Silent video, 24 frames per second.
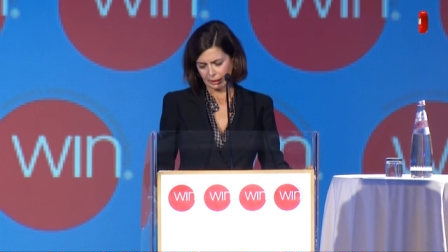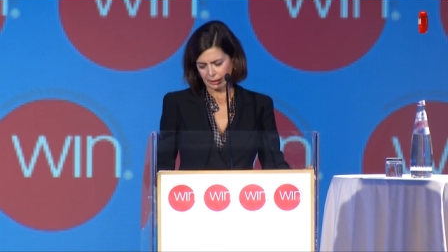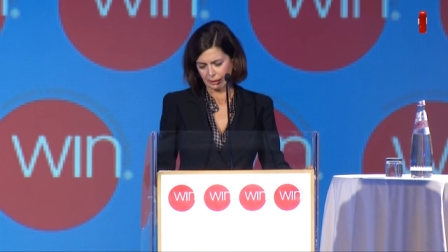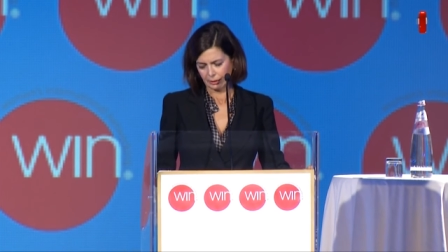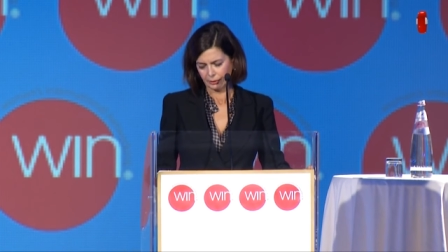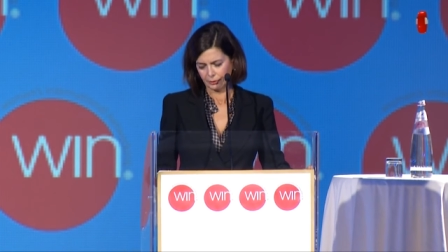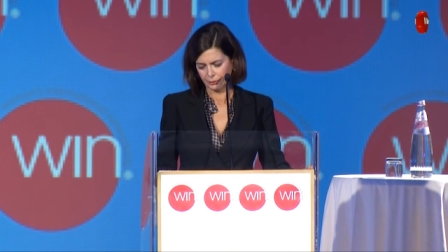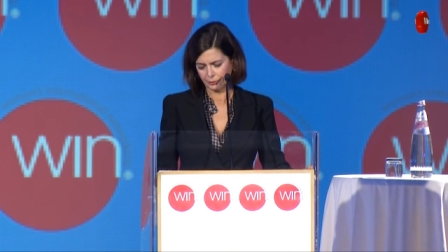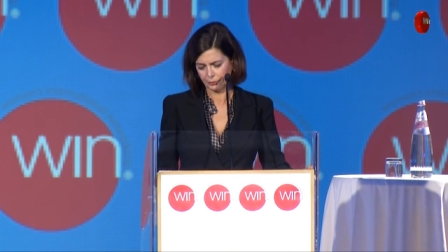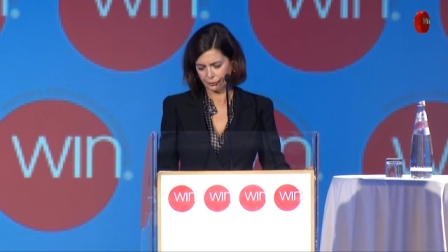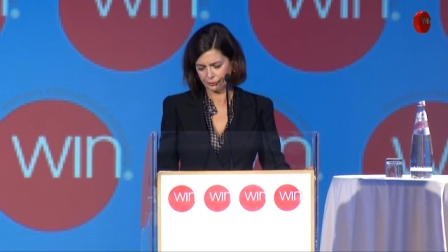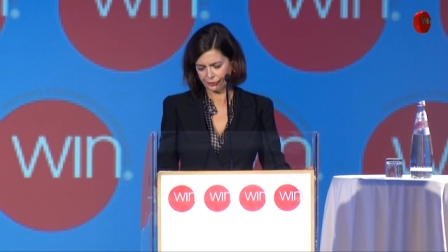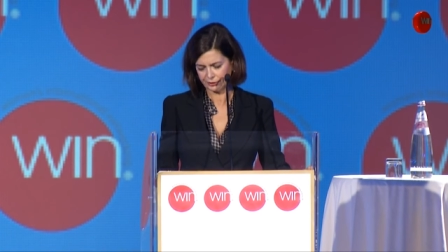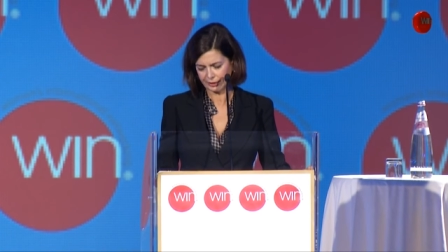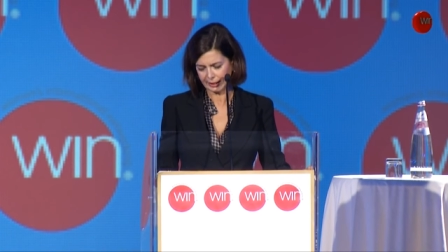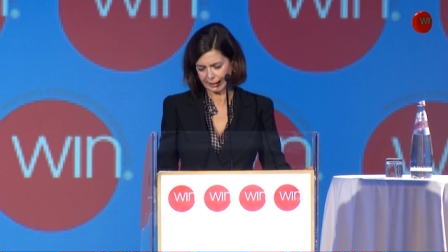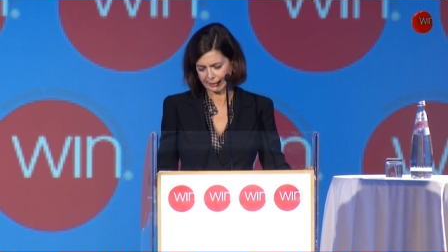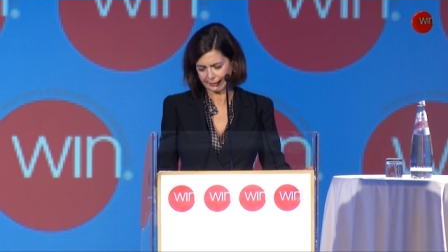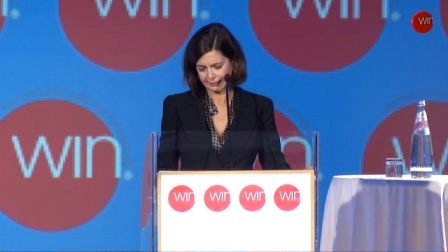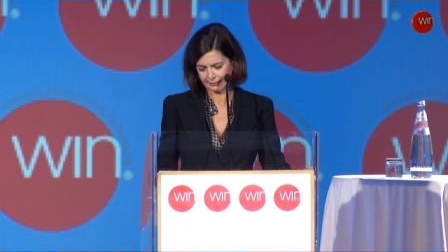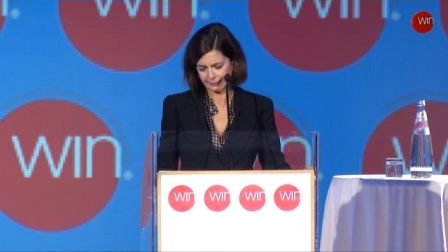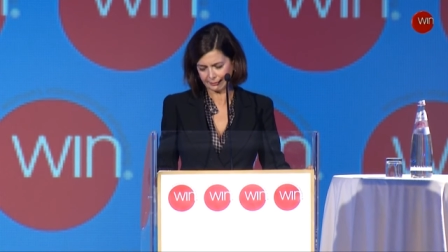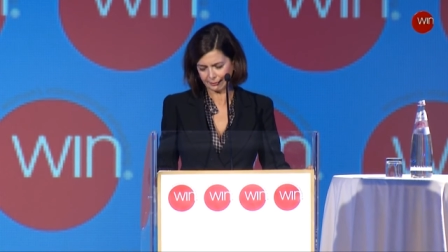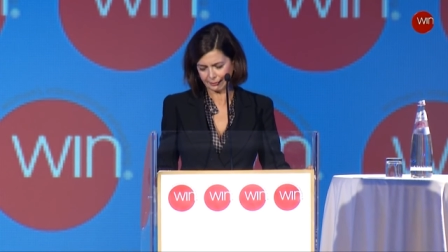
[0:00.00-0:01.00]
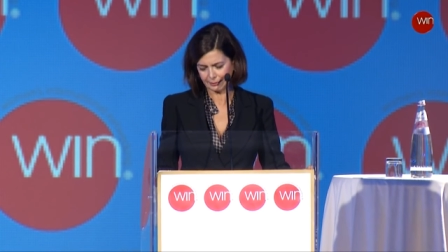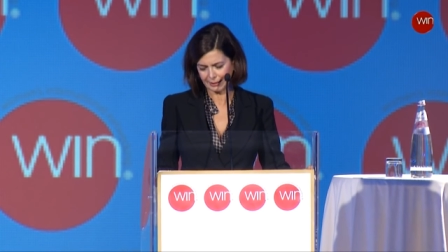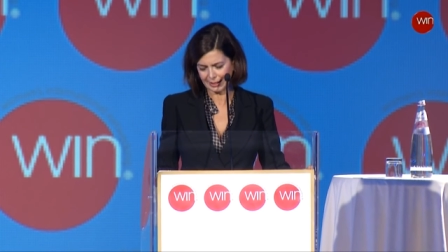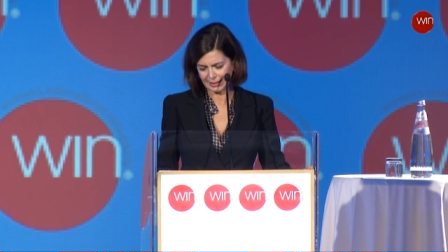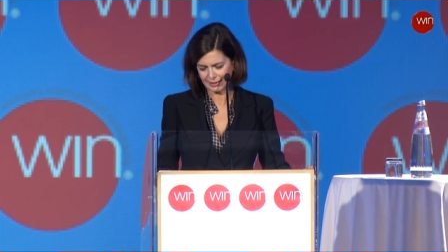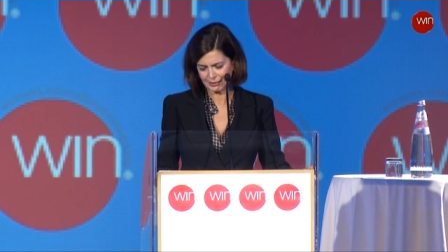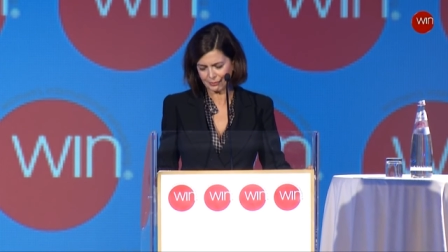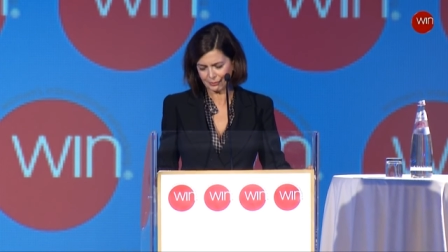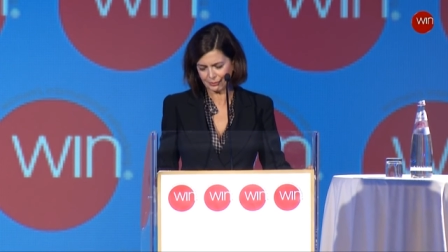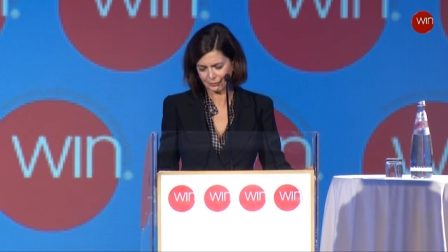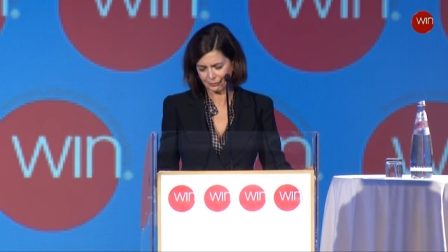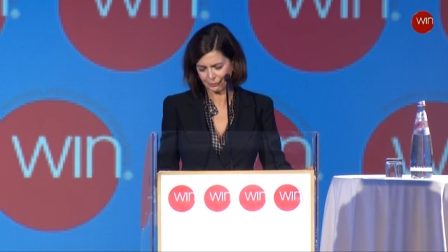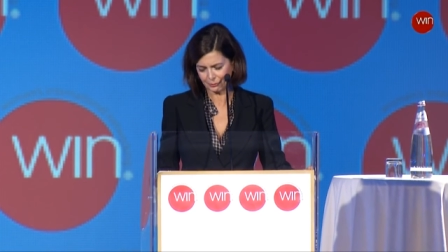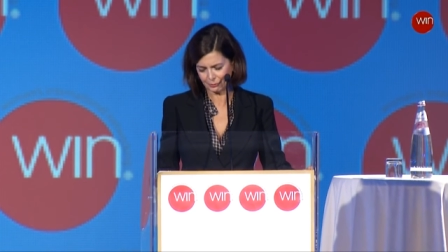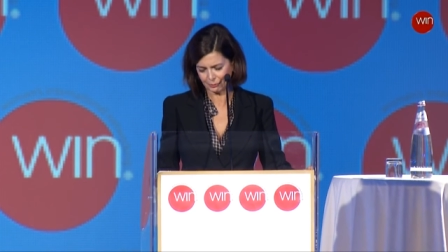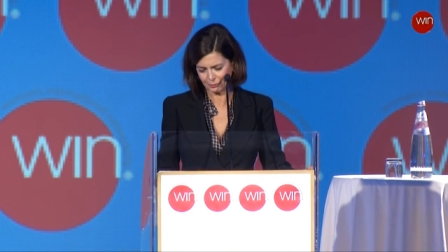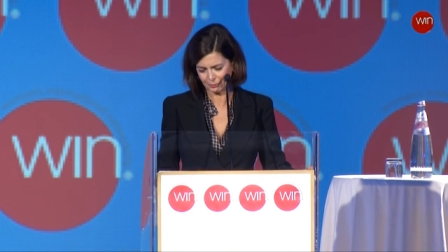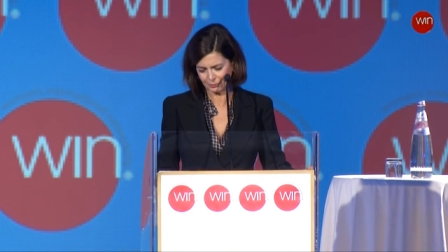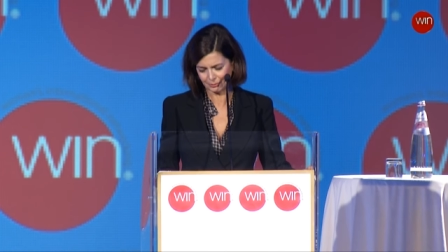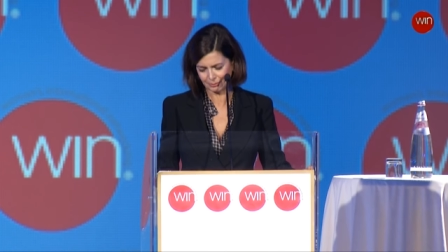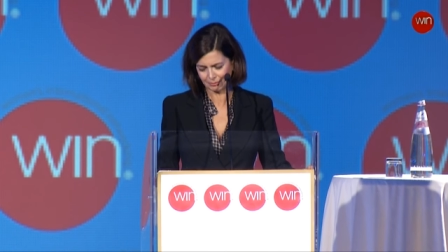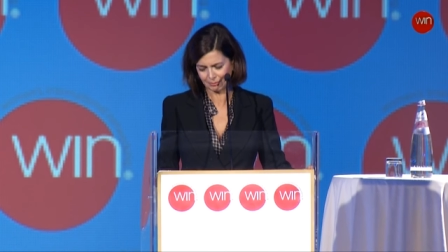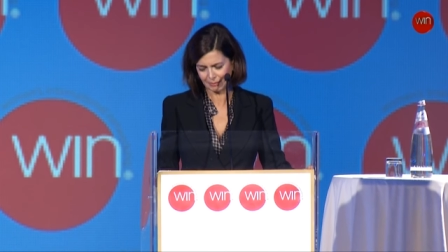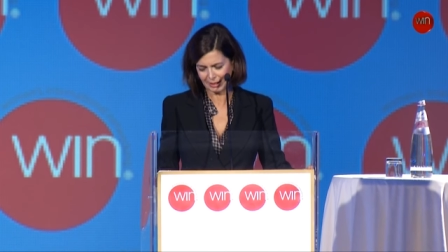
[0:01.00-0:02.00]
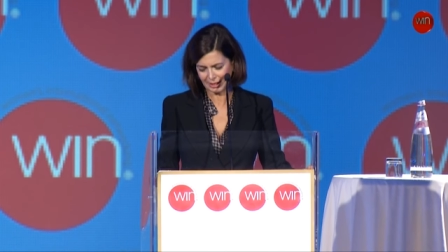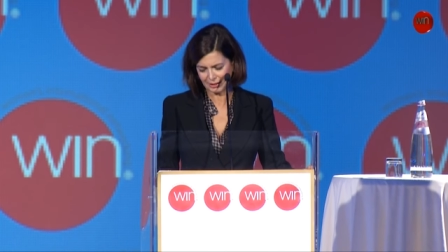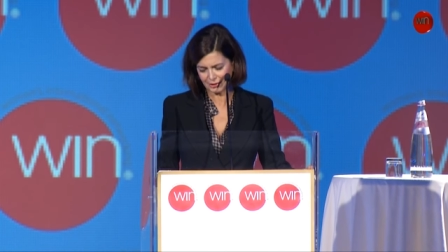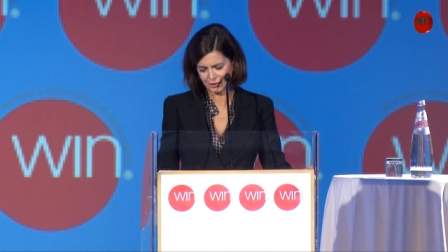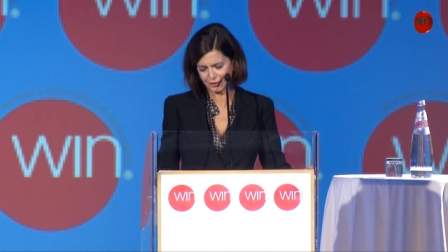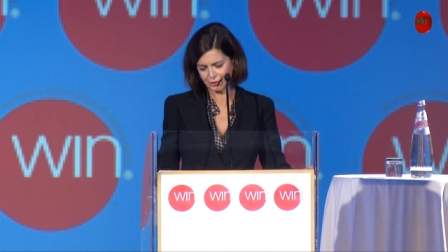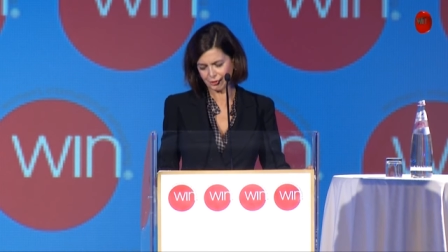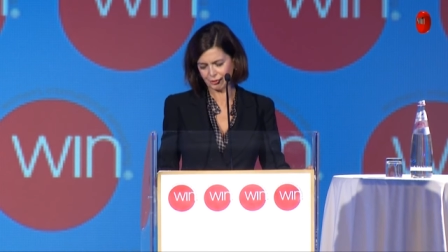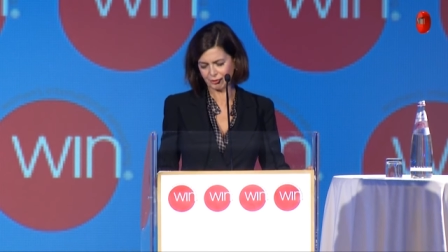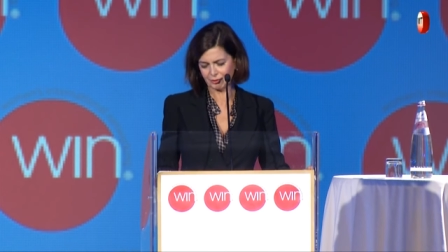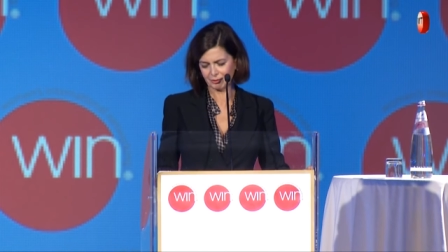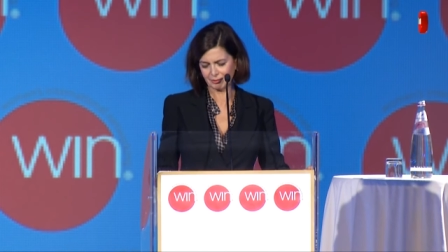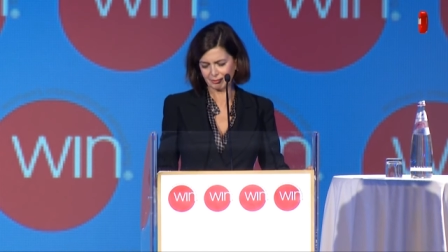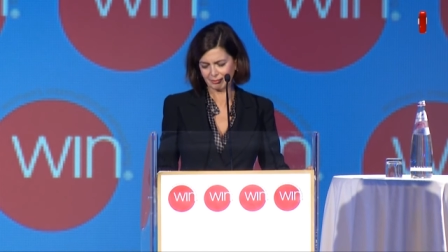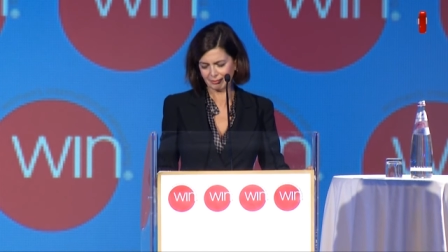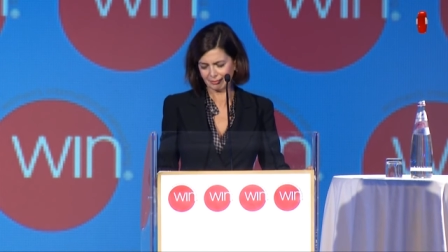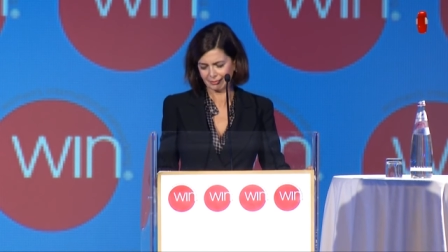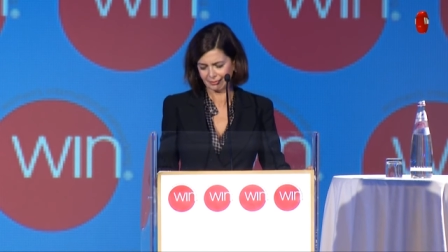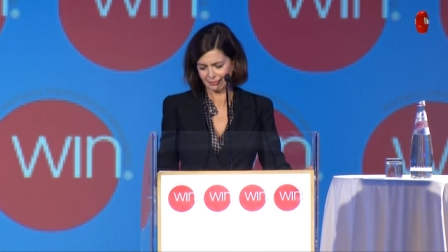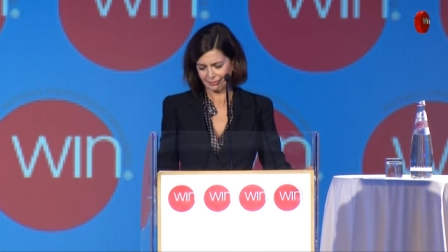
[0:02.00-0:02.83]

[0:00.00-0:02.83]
you asked me to mention